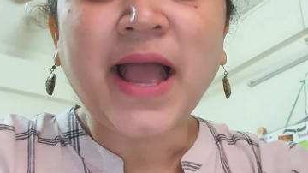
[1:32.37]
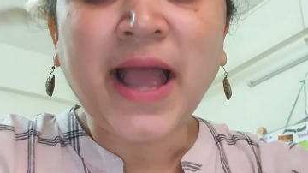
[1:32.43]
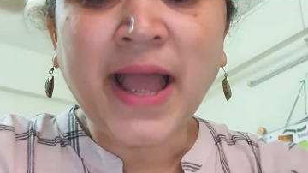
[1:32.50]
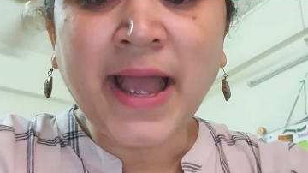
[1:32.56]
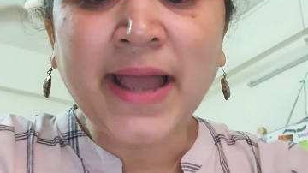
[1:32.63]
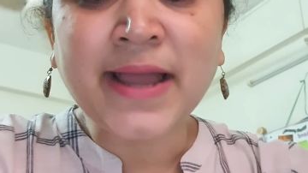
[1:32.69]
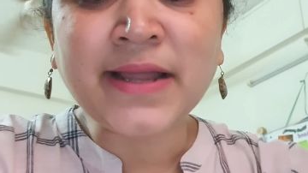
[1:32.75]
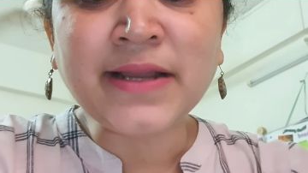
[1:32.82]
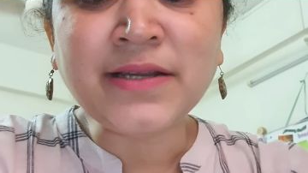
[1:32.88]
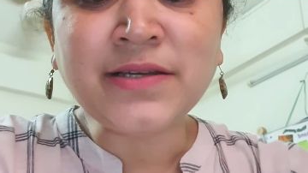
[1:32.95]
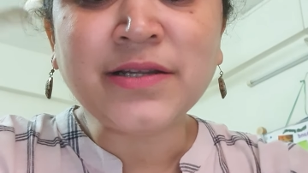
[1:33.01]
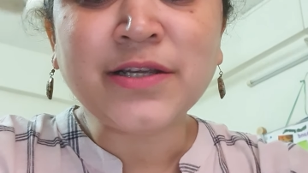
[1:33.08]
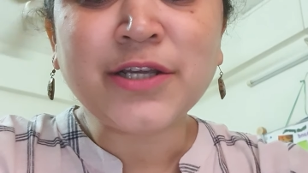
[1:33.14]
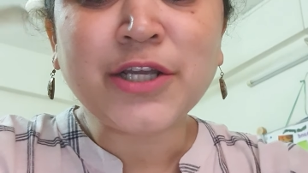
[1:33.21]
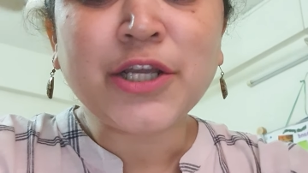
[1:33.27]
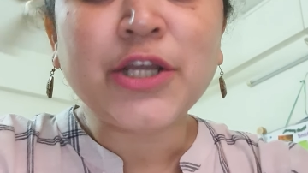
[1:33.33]
And
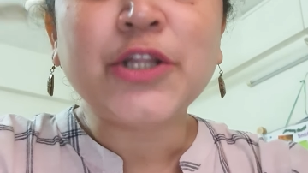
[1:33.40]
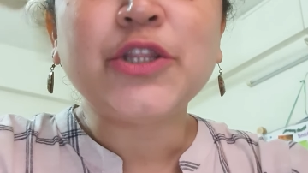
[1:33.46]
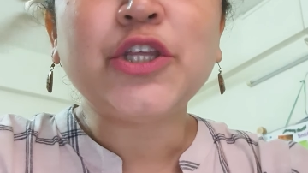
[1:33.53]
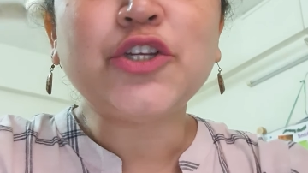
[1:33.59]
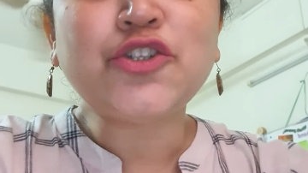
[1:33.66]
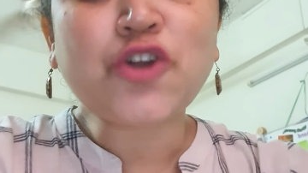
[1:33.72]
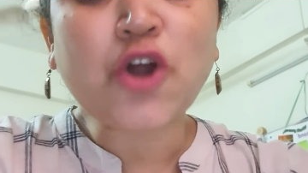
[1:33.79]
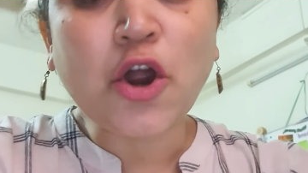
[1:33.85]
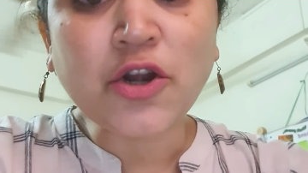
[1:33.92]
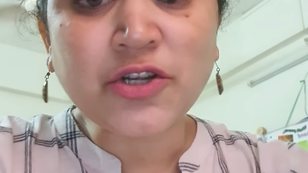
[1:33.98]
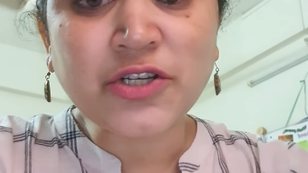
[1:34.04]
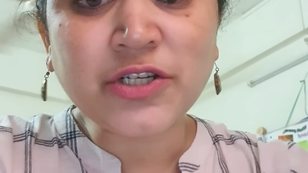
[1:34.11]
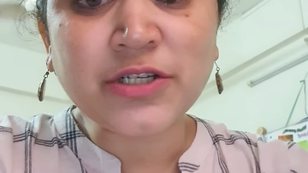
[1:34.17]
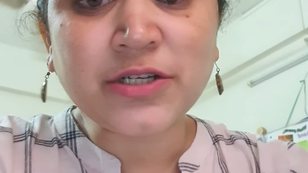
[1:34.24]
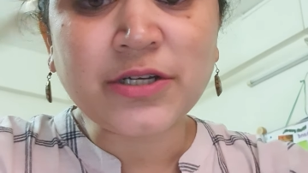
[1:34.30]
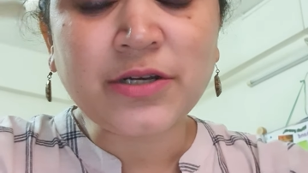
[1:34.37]
the
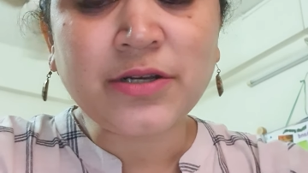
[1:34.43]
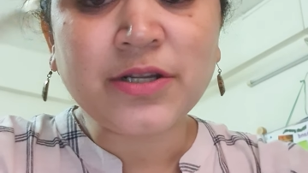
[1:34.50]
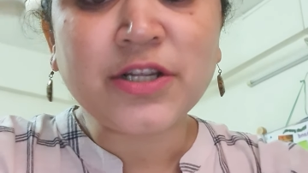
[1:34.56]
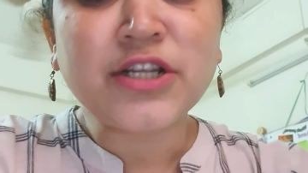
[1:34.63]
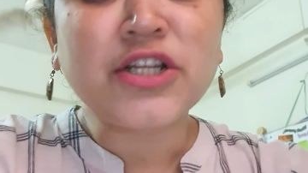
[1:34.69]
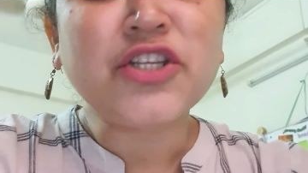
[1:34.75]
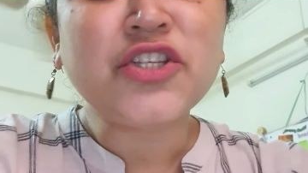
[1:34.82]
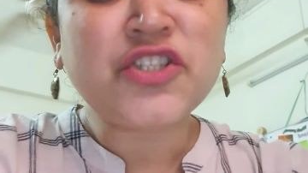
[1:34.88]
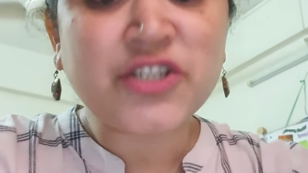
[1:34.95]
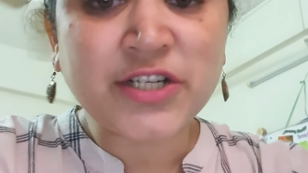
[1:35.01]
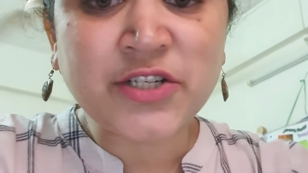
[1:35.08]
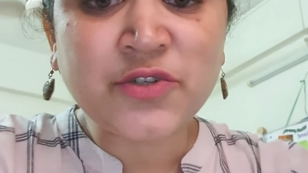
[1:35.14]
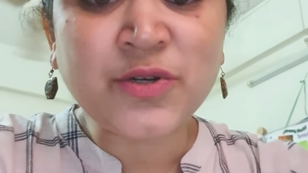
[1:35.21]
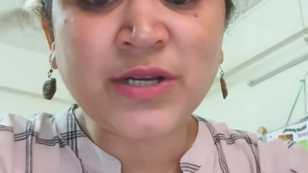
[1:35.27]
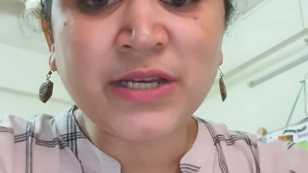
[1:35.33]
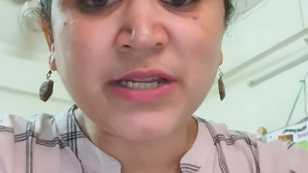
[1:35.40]
doctor
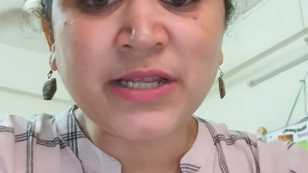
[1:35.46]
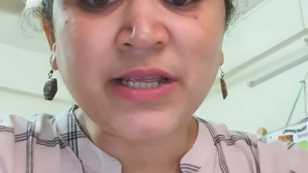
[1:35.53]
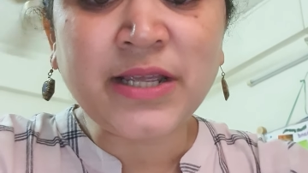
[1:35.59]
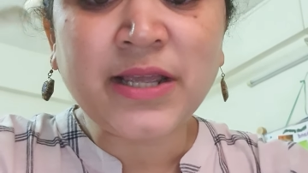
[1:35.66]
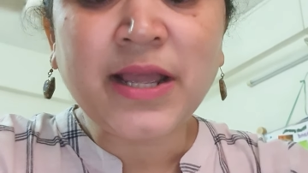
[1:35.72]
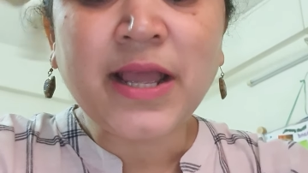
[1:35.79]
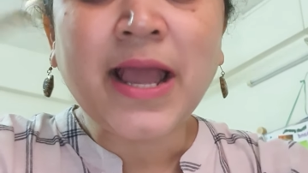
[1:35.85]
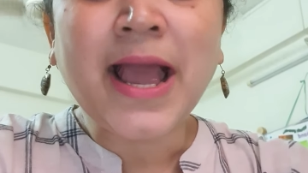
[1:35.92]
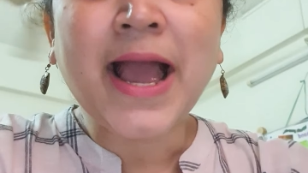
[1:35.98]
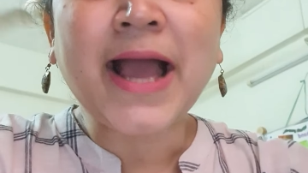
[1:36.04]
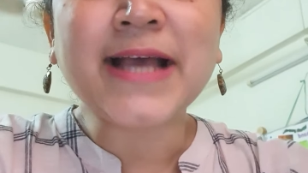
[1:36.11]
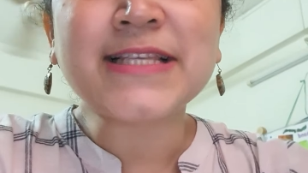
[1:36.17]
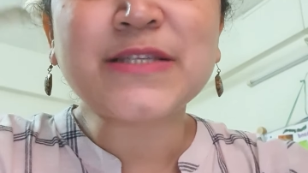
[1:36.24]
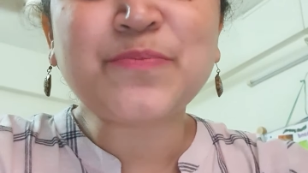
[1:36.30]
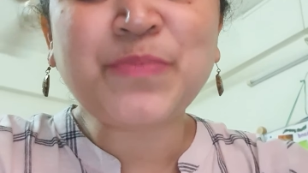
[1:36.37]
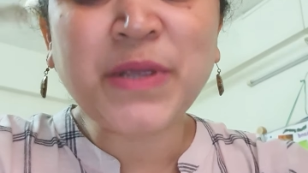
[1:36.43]
generally
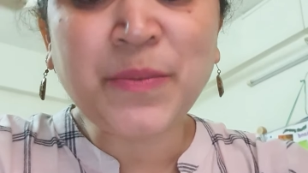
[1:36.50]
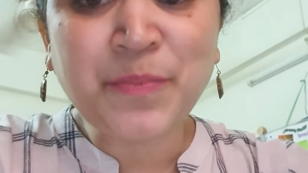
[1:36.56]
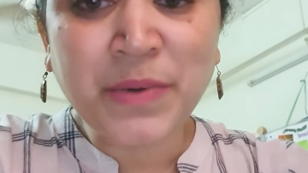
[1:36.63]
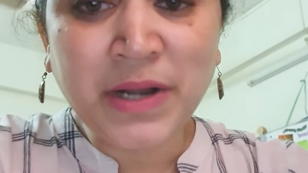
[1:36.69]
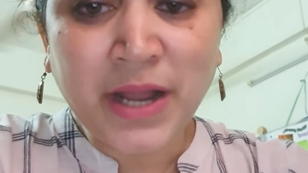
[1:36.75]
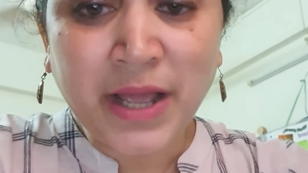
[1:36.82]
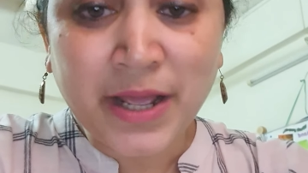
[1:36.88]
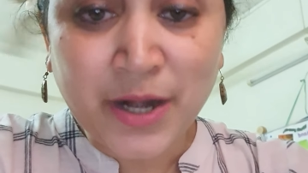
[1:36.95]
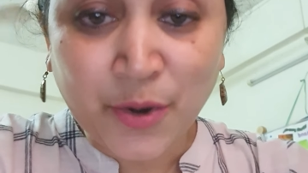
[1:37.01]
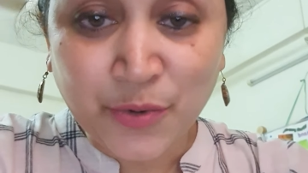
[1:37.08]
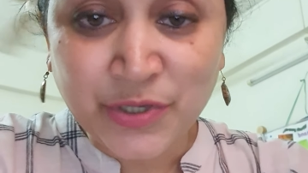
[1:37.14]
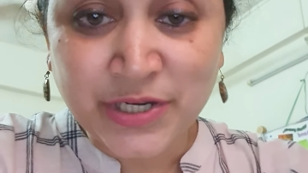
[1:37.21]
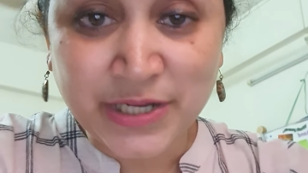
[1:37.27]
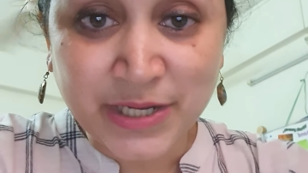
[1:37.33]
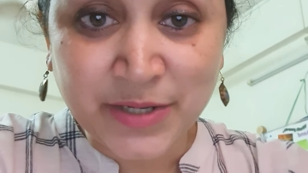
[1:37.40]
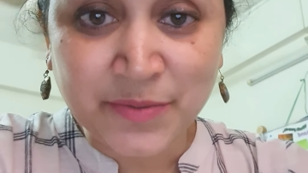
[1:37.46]
has people around
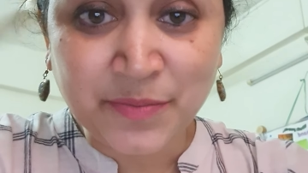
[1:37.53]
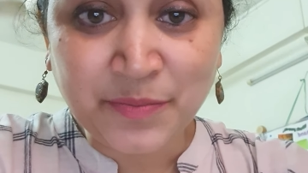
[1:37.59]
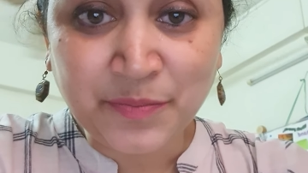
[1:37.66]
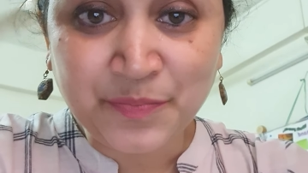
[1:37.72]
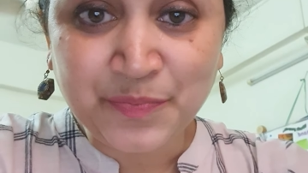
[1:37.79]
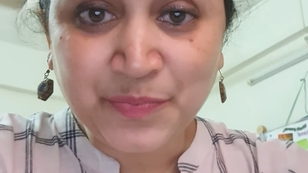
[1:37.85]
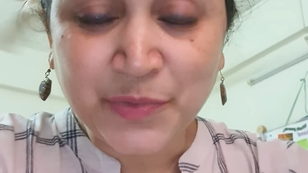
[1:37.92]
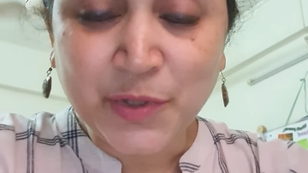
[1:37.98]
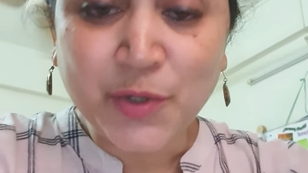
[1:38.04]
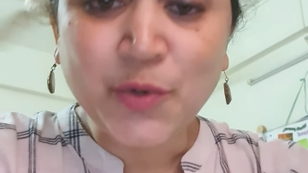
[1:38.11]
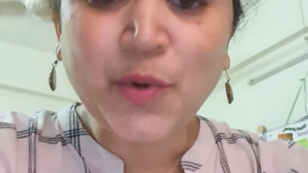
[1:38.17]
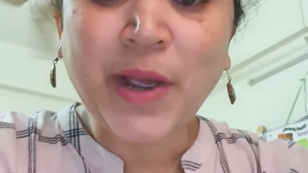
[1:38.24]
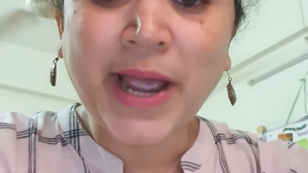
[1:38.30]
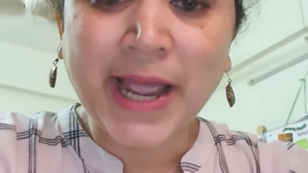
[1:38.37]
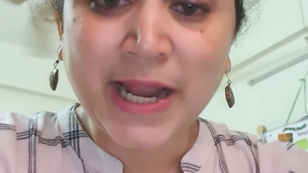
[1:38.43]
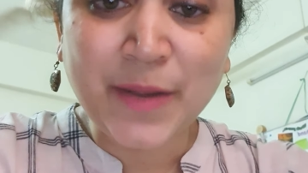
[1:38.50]
him who
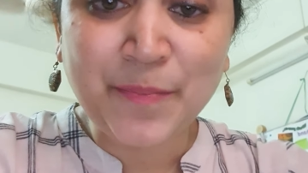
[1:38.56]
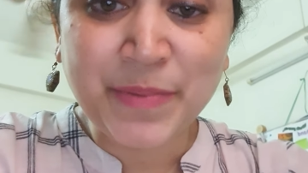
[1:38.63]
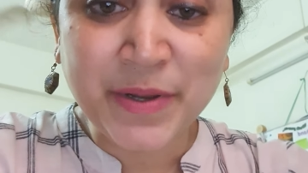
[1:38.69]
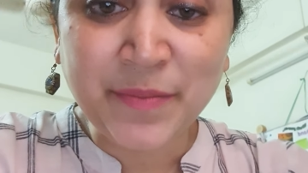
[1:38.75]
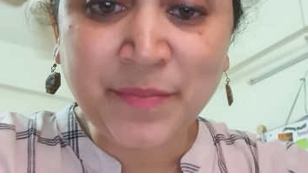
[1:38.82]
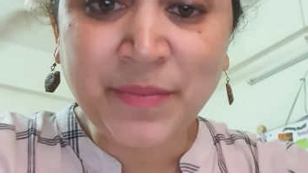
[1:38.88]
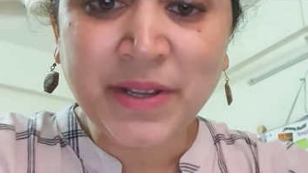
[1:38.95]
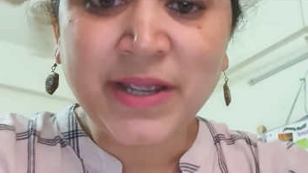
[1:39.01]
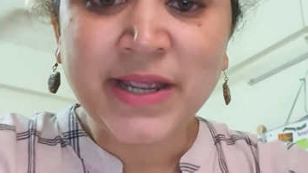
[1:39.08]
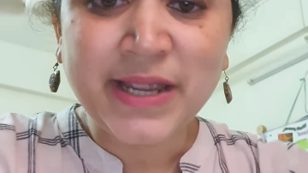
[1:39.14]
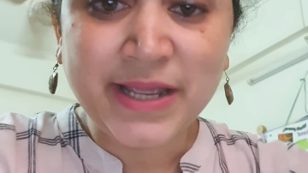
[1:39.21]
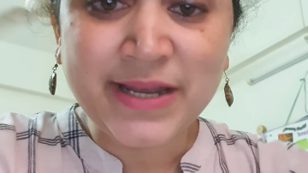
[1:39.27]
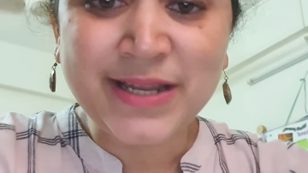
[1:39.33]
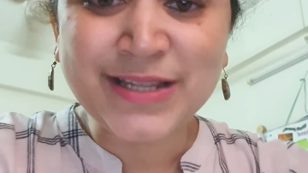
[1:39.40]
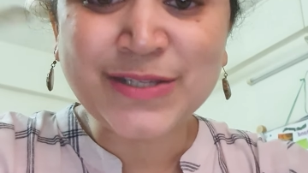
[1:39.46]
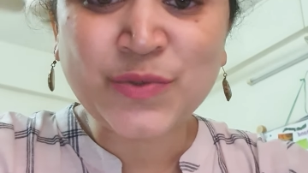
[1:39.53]
help him in
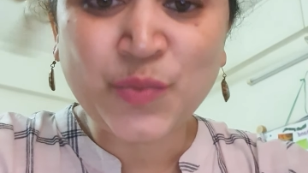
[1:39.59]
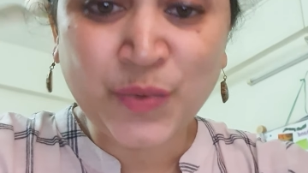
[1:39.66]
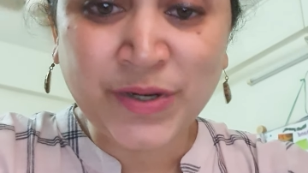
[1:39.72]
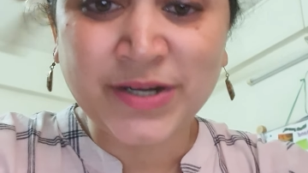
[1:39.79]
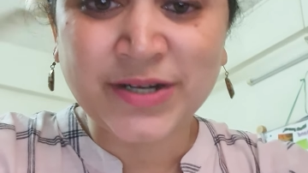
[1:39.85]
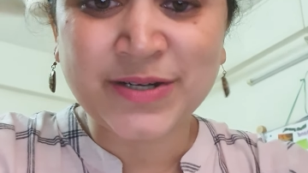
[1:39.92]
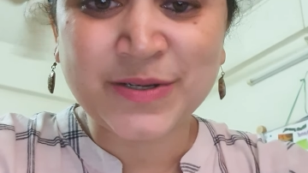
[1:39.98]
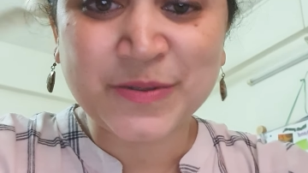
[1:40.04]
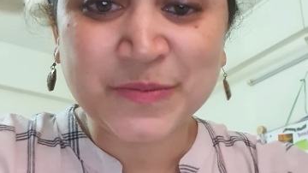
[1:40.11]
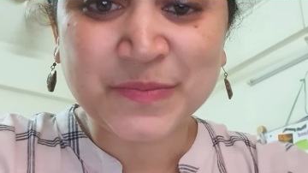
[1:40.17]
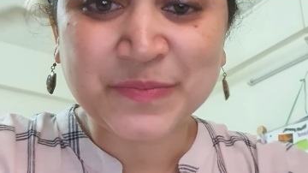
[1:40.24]
his work.